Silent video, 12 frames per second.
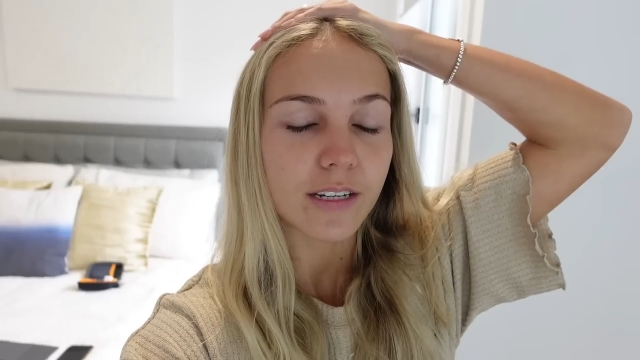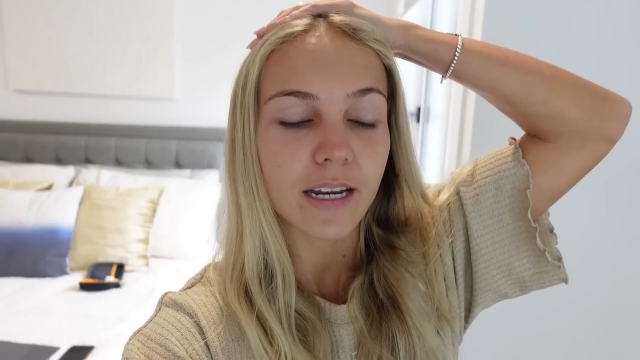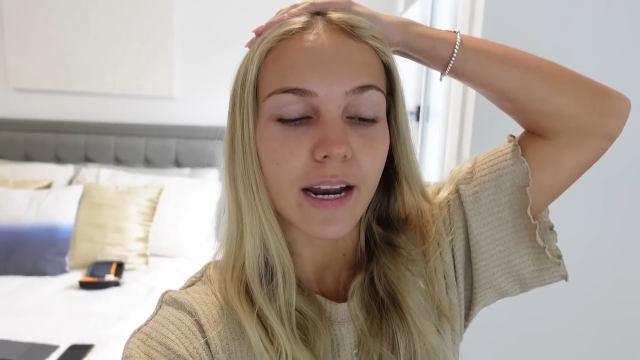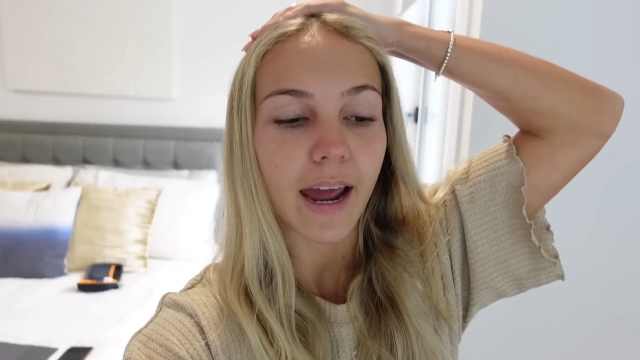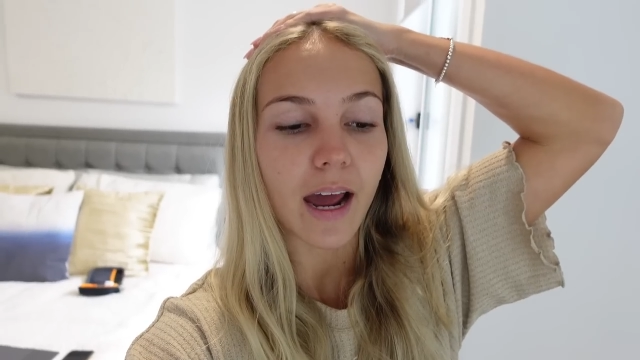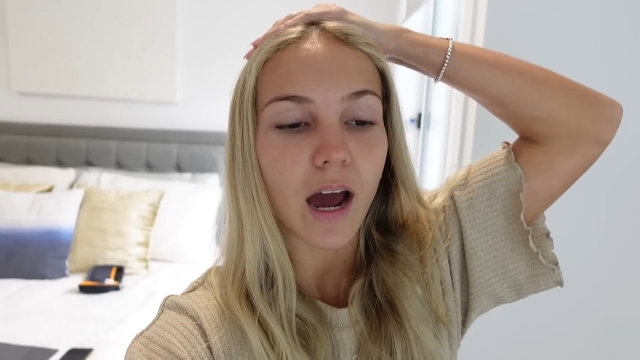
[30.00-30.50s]

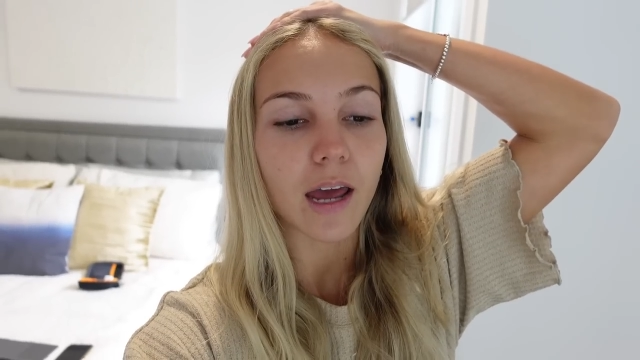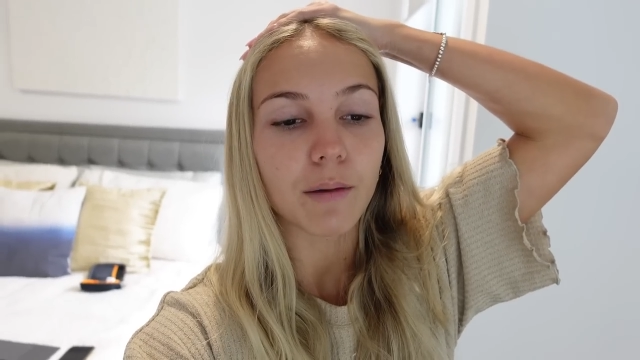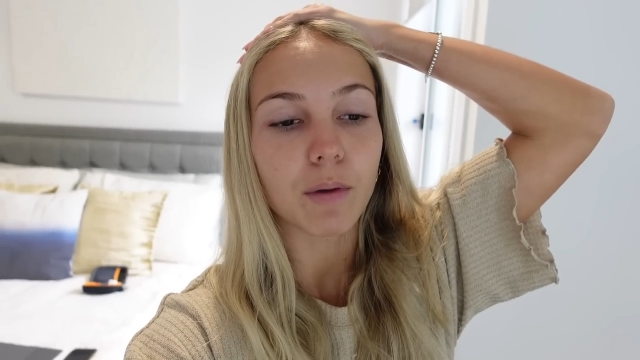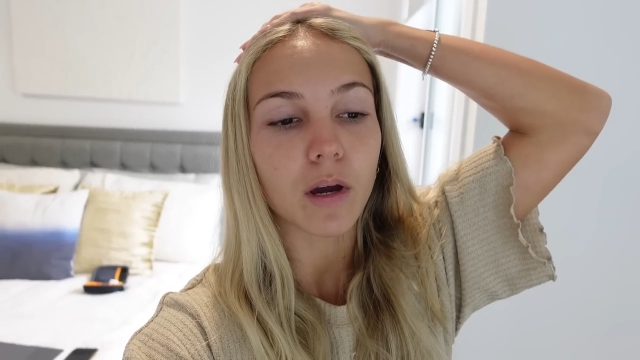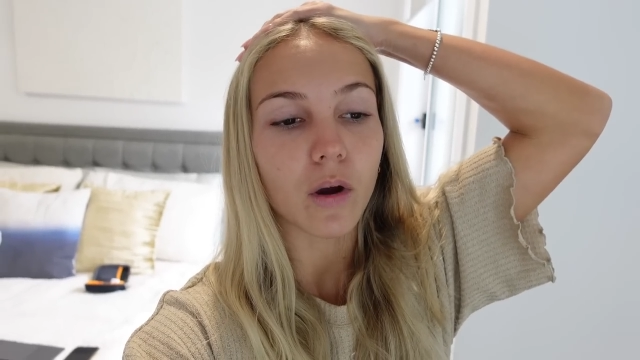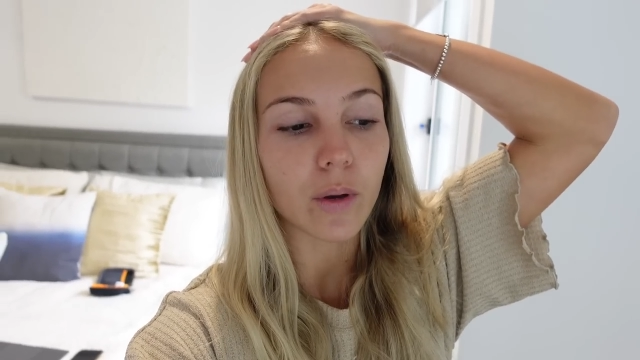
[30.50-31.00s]
today I
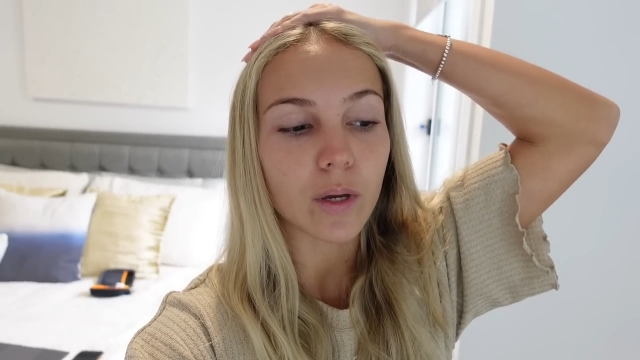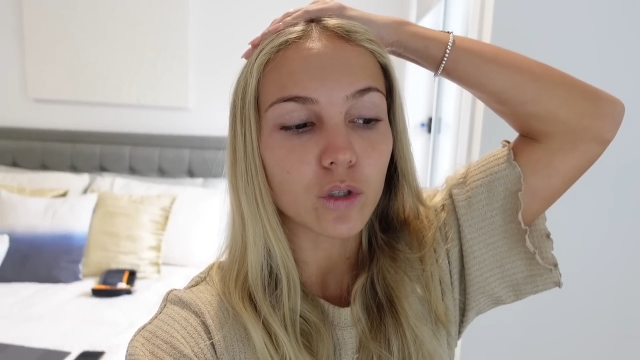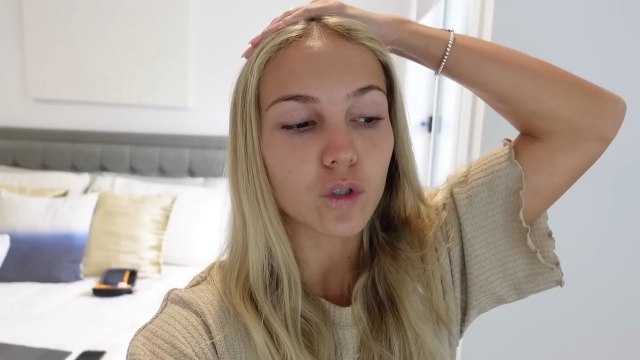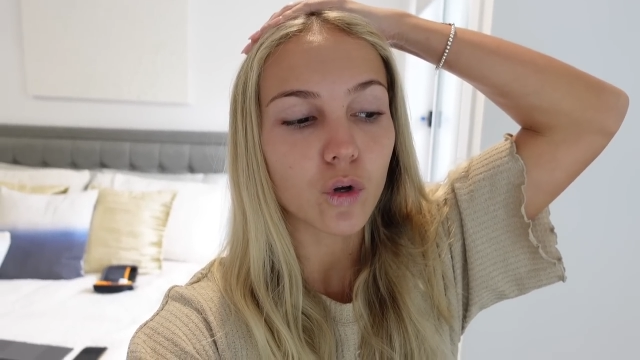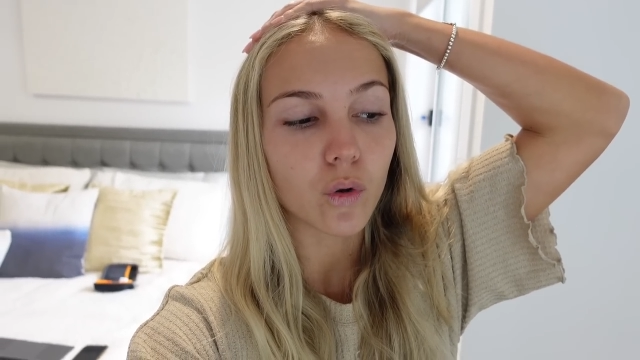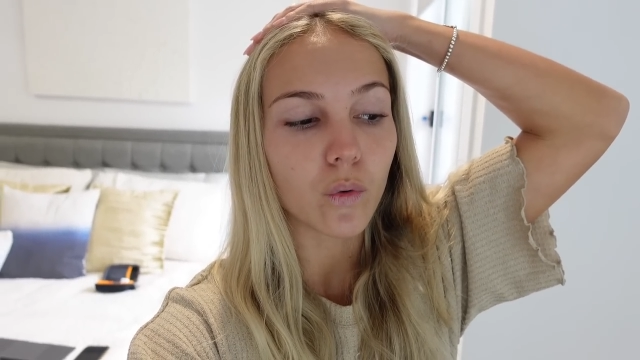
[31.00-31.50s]
am going
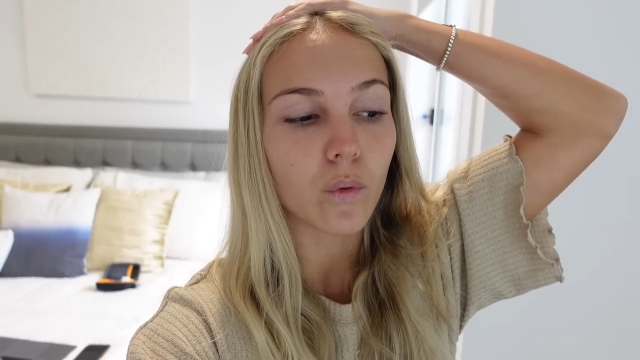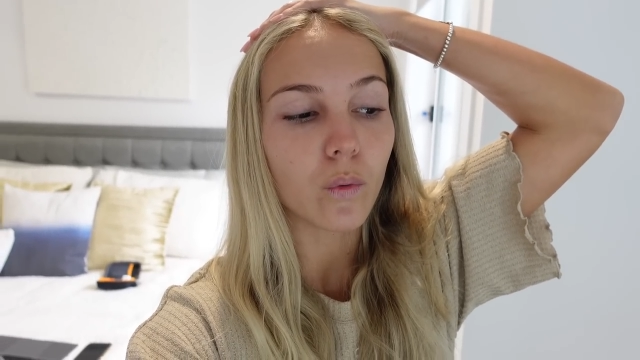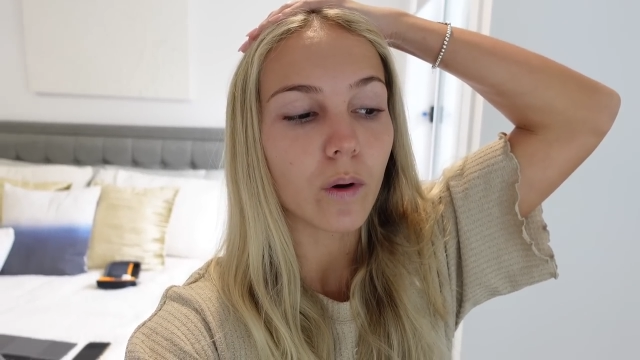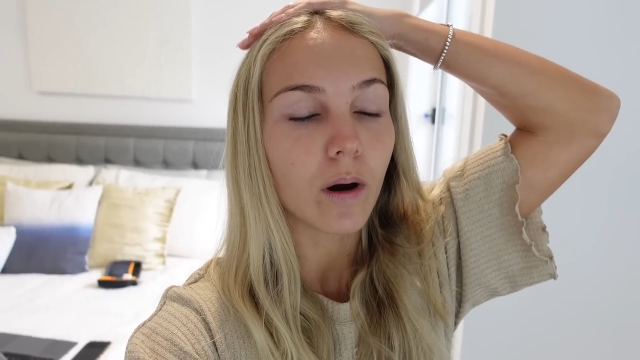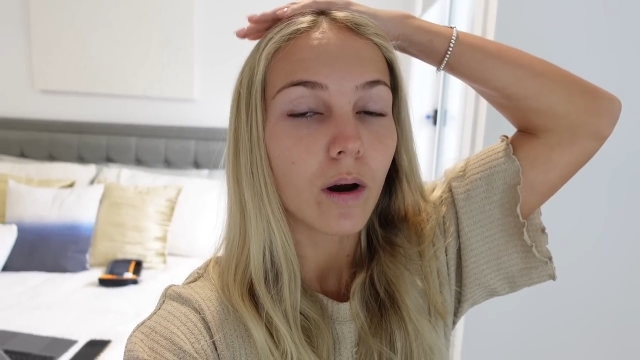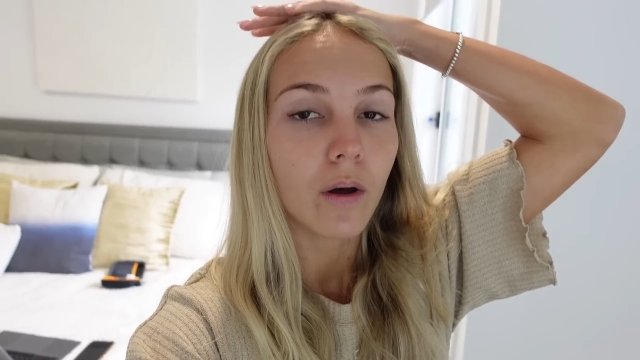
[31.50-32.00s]

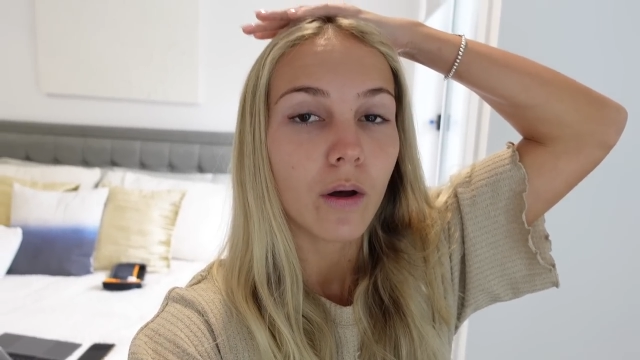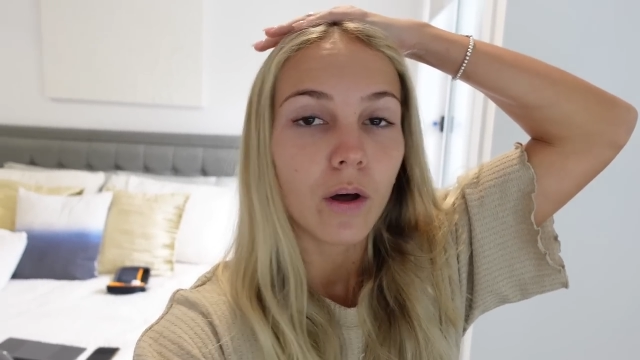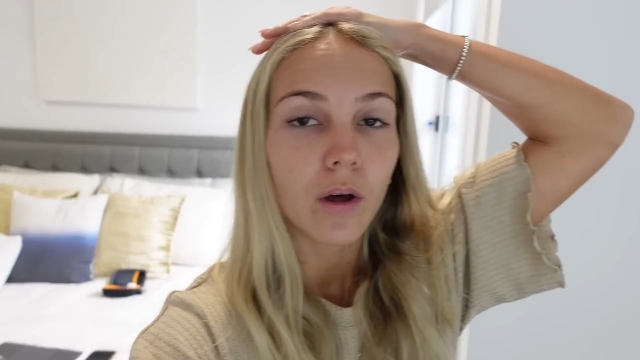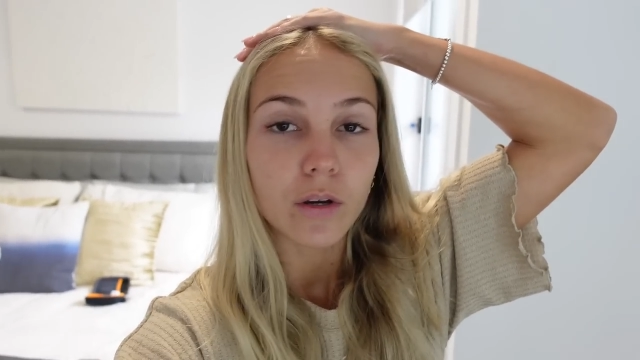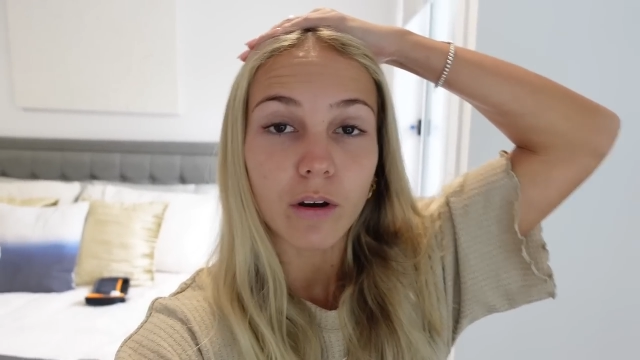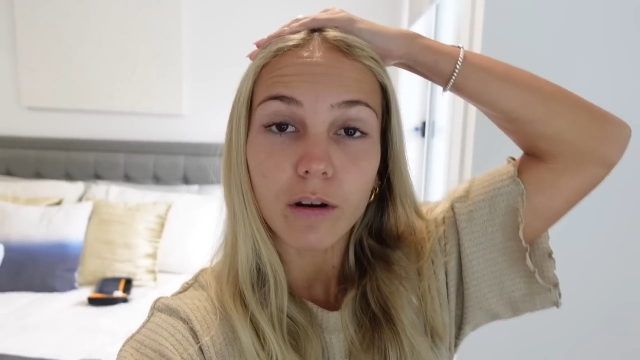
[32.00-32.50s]
to
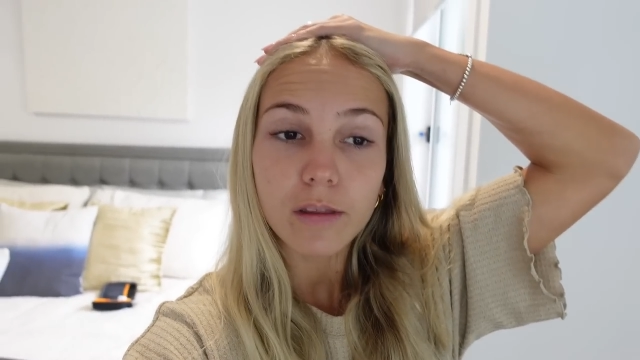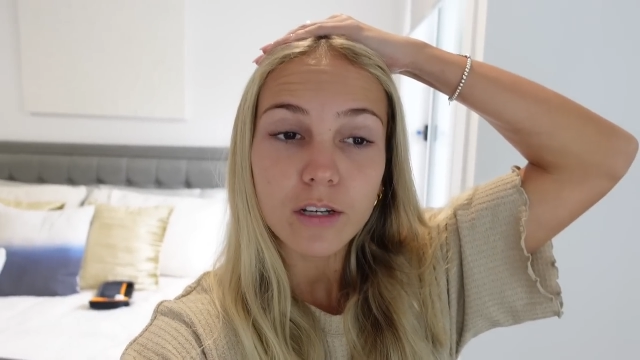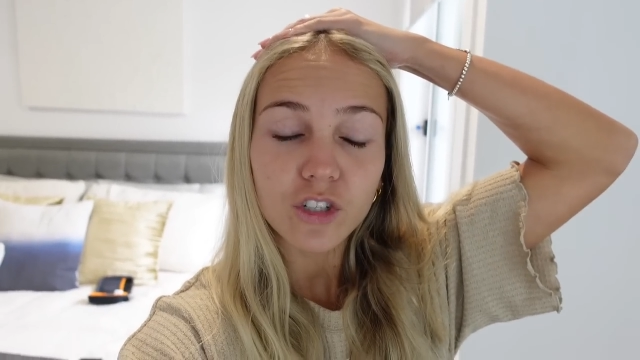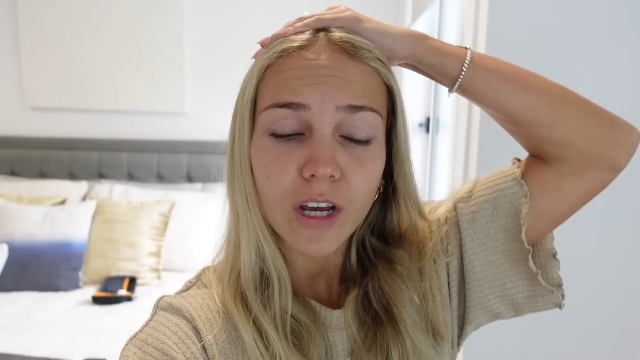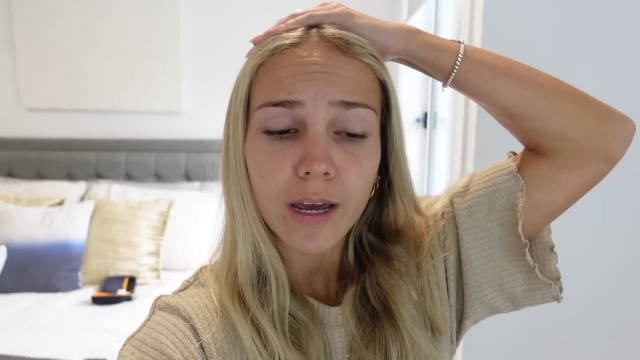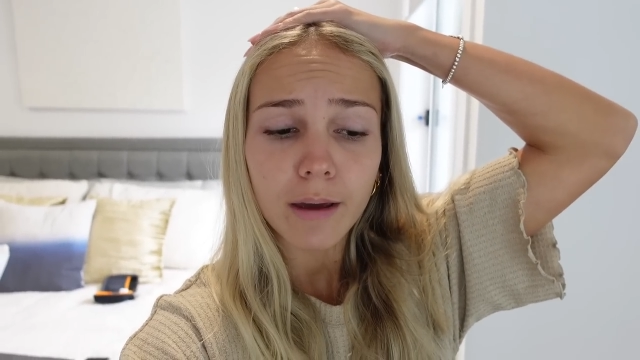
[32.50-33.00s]
go to the
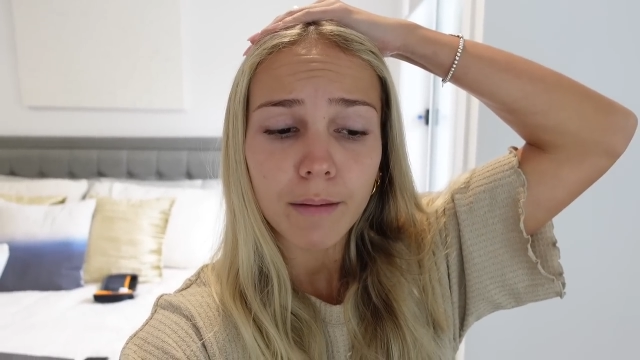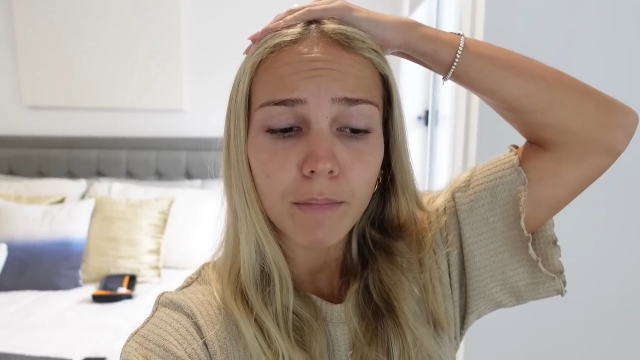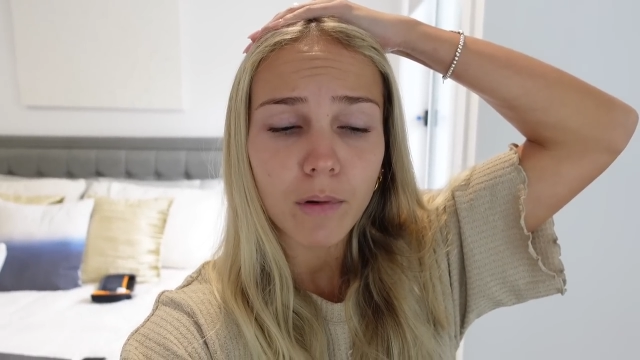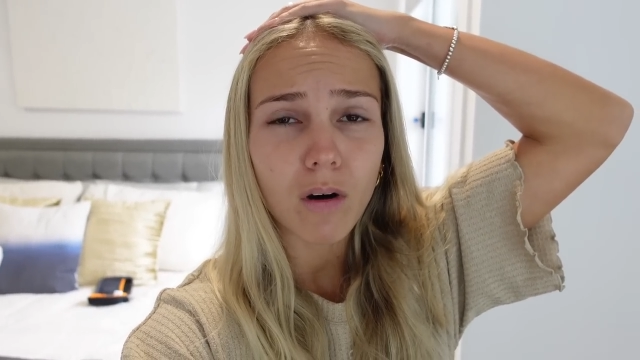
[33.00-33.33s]
gym.